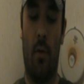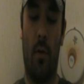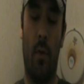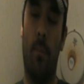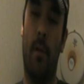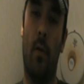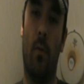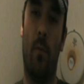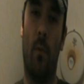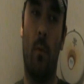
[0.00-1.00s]
good barrel
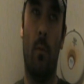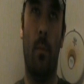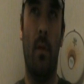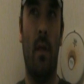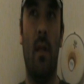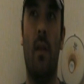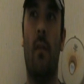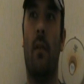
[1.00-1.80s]
for it would be